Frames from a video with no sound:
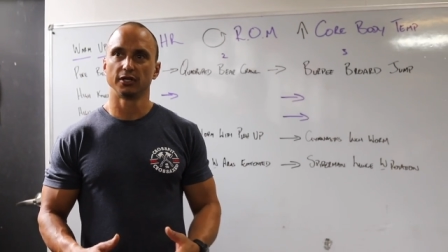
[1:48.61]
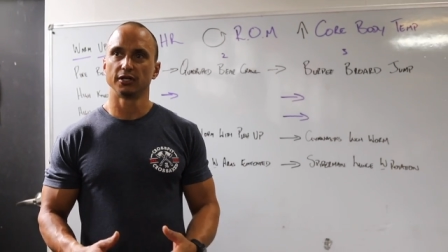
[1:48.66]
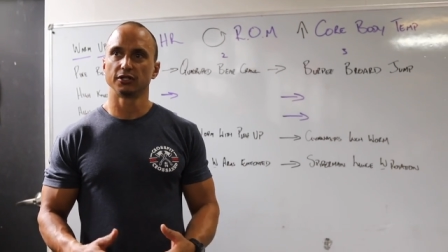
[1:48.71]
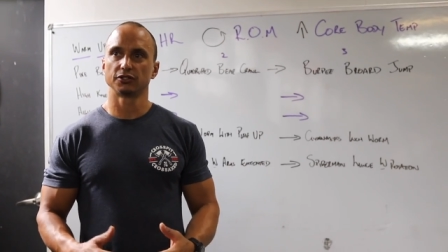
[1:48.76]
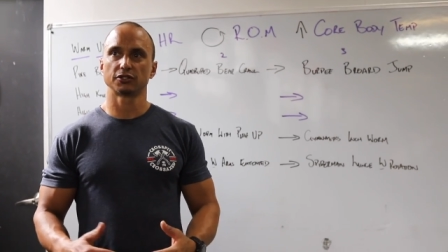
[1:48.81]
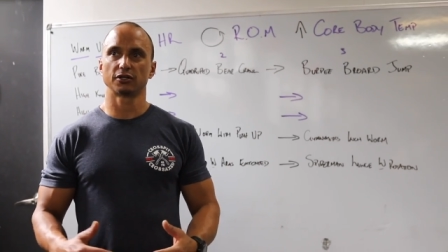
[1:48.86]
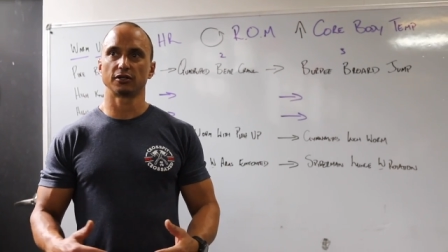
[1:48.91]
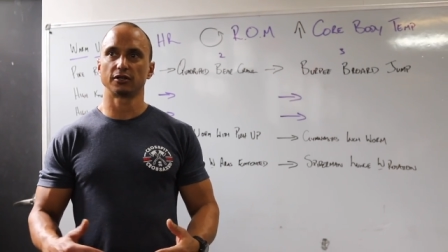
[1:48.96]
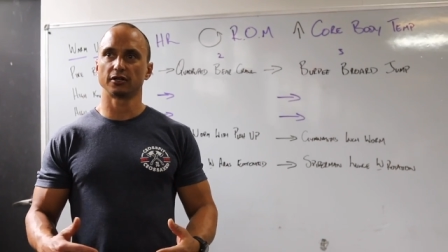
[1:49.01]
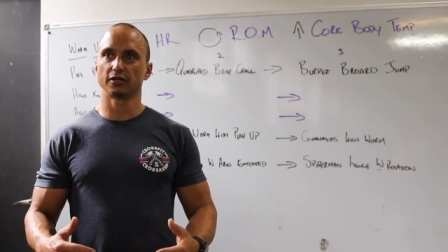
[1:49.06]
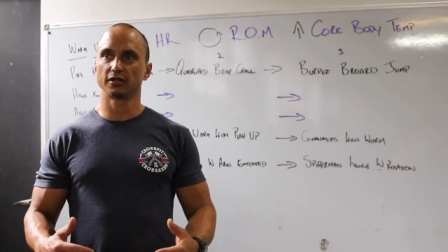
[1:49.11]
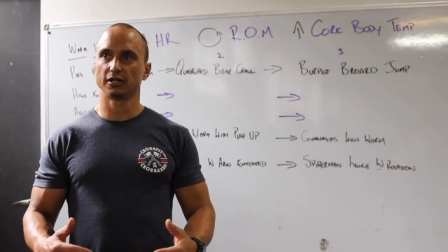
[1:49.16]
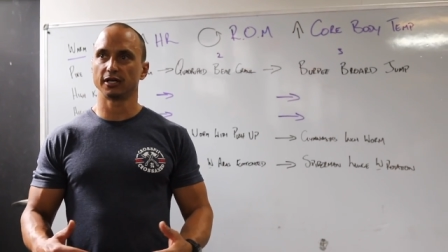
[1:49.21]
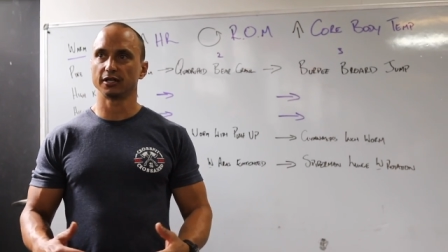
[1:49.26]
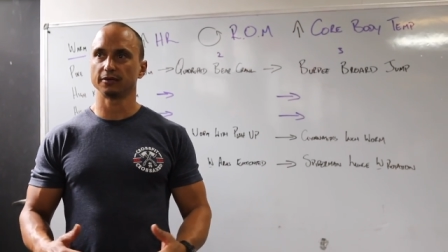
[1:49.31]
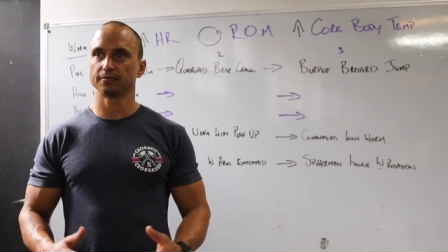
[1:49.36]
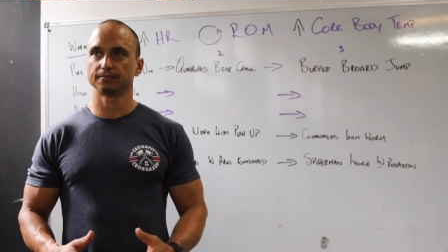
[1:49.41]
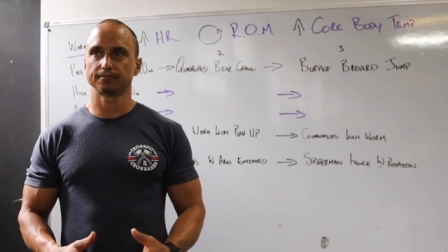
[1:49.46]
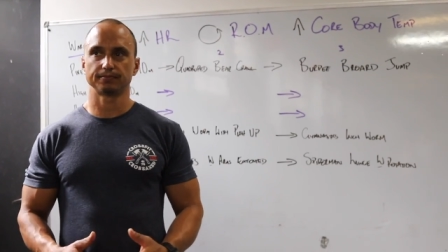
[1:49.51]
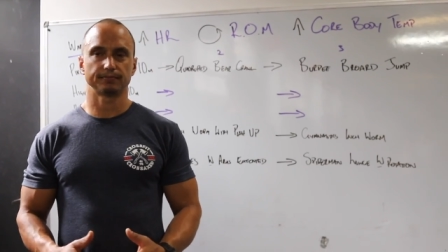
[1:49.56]
It's kind of like
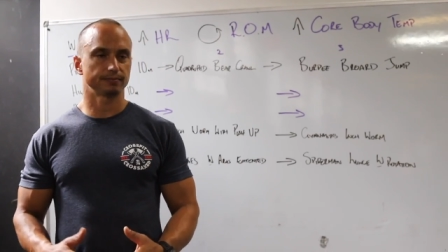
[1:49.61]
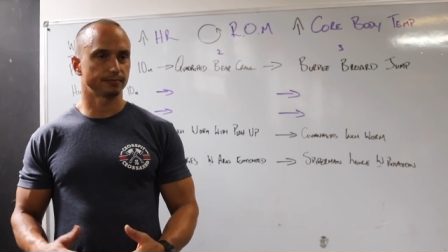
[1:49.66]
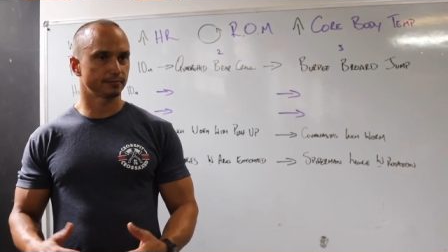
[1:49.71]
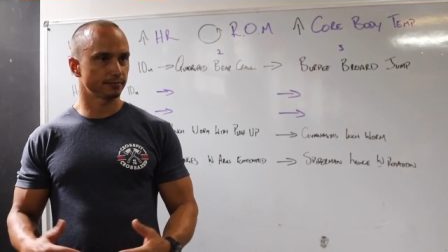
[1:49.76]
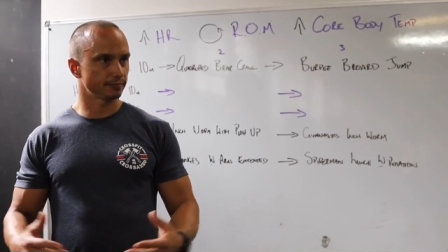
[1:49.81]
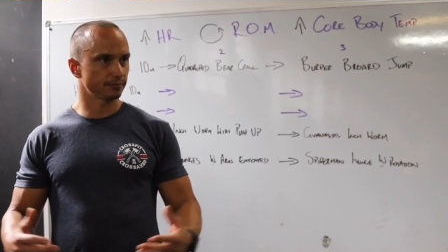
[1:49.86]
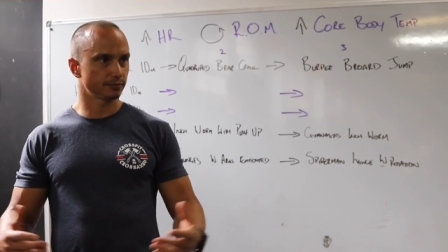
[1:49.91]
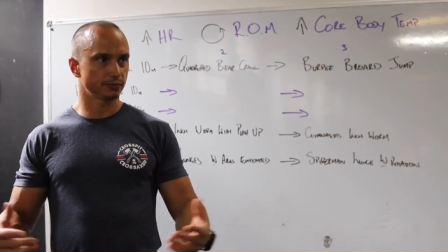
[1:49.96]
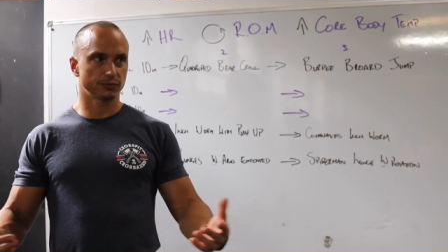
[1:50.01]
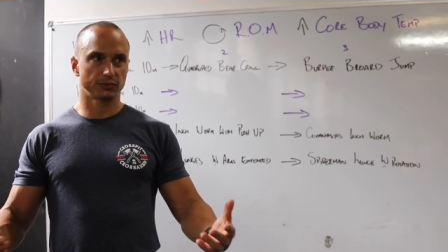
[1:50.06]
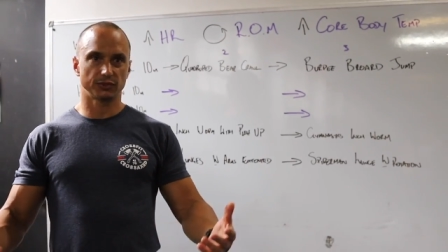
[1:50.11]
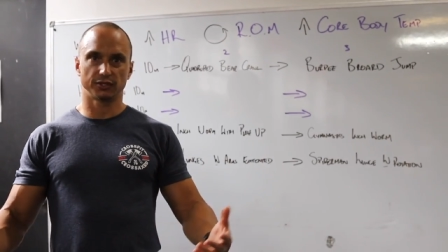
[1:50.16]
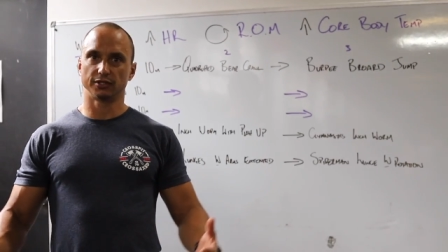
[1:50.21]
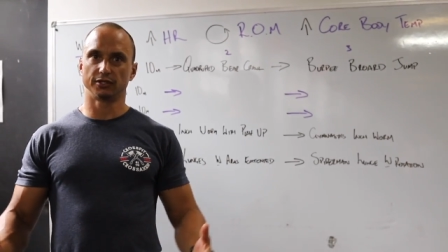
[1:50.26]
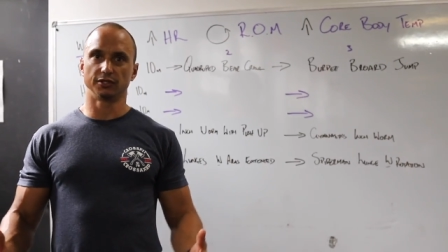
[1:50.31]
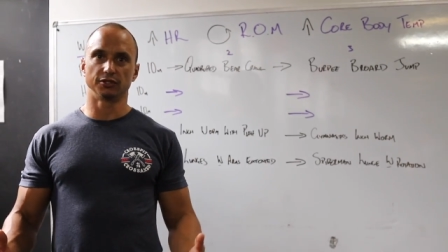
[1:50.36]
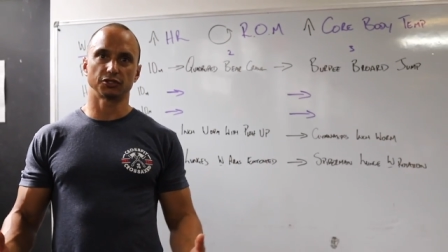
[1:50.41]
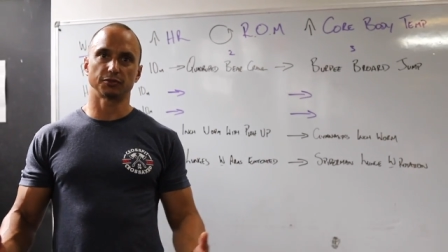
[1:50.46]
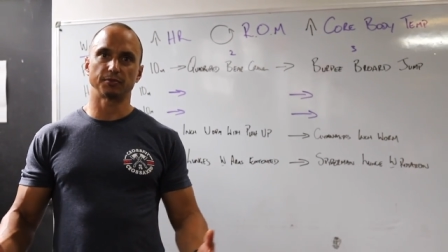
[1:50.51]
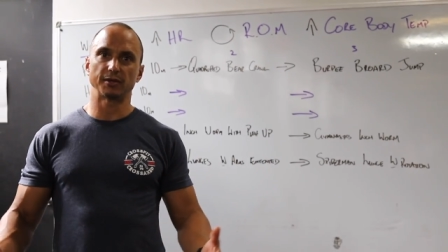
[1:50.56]

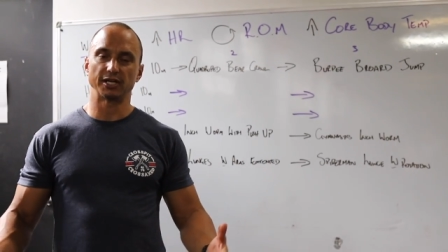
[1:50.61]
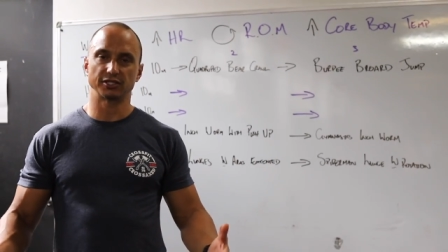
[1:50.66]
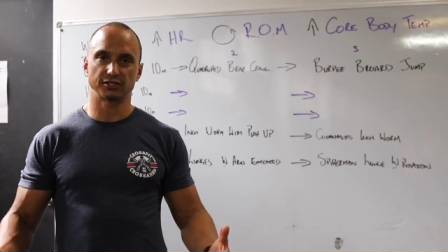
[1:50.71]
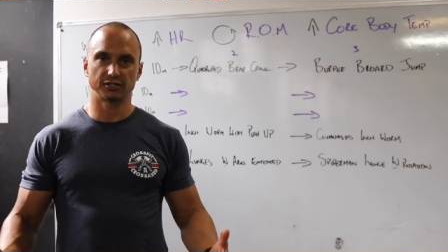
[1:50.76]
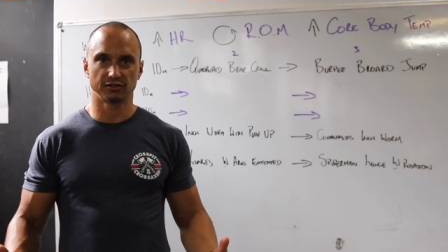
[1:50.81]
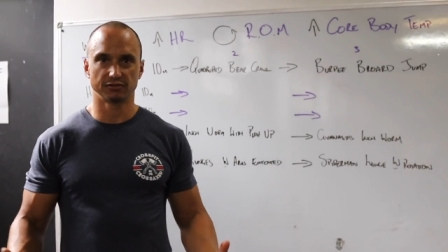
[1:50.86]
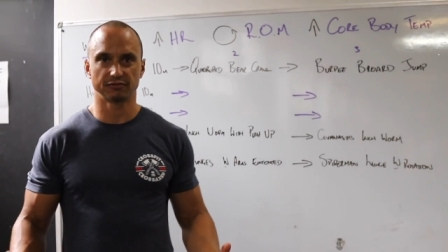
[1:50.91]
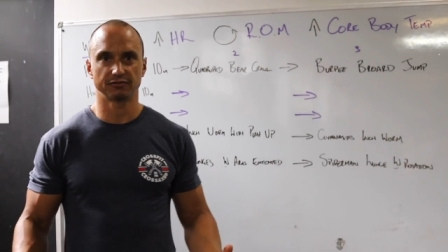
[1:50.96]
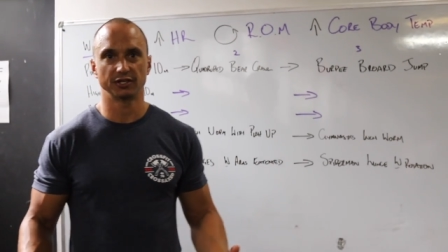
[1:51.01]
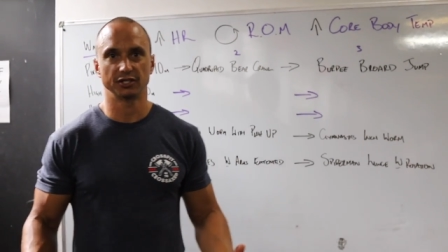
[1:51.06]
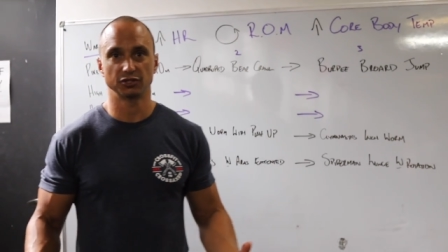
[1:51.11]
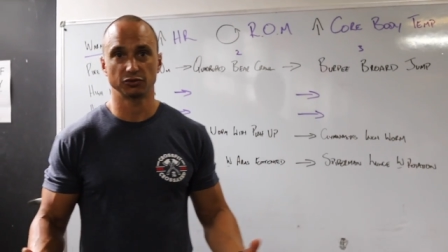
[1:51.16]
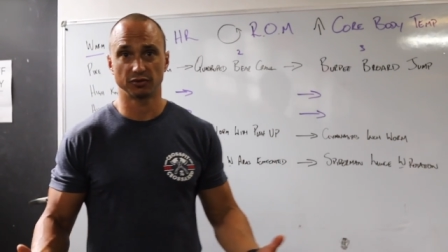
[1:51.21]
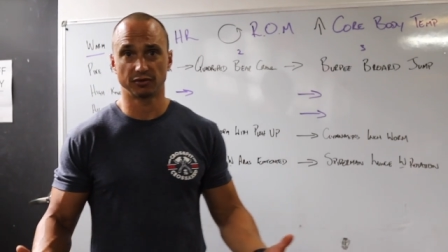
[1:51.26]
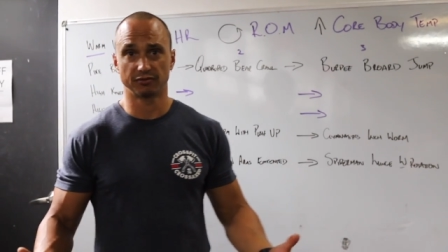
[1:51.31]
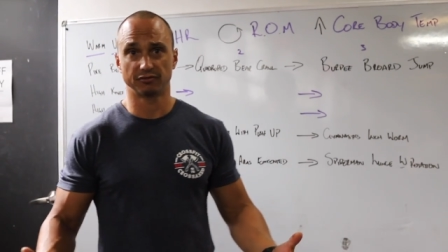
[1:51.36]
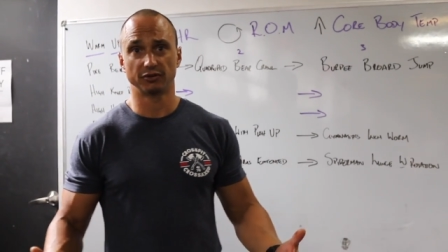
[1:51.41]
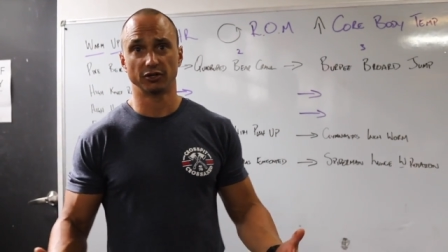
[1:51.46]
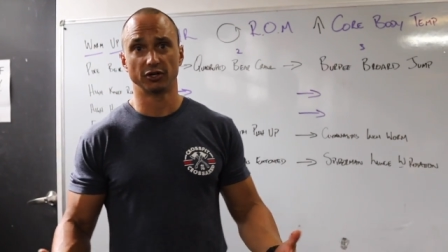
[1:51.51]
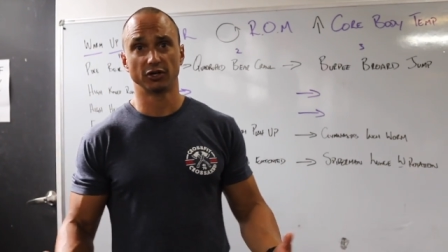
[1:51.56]
getting smashed in the face
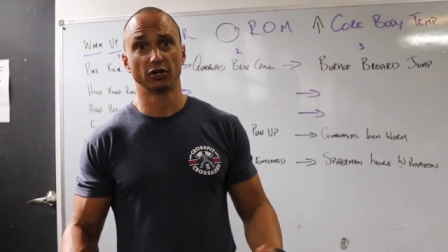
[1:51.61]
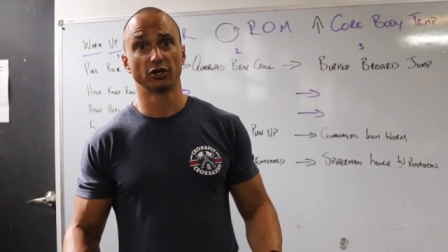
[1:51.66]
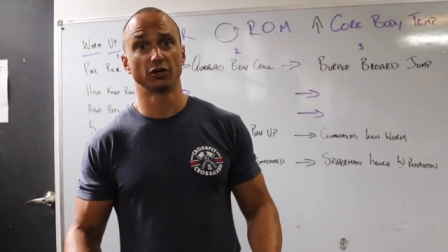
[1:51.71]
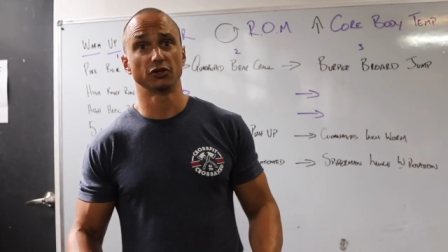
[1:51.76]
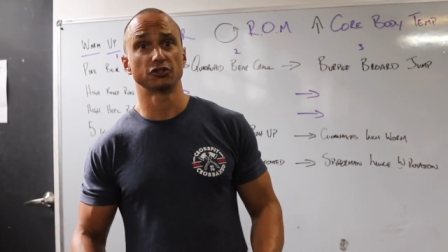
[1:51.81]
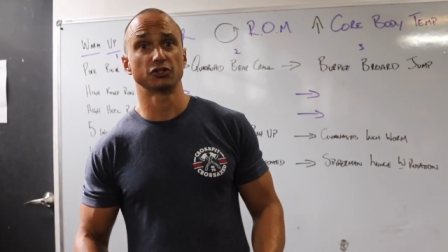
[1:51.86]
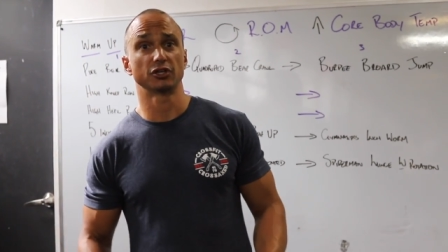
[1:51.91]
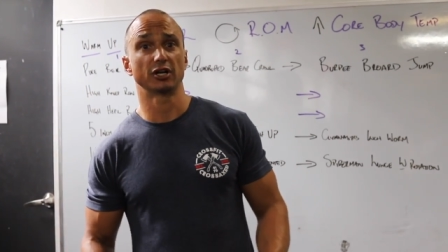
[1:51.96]
with a fire hose.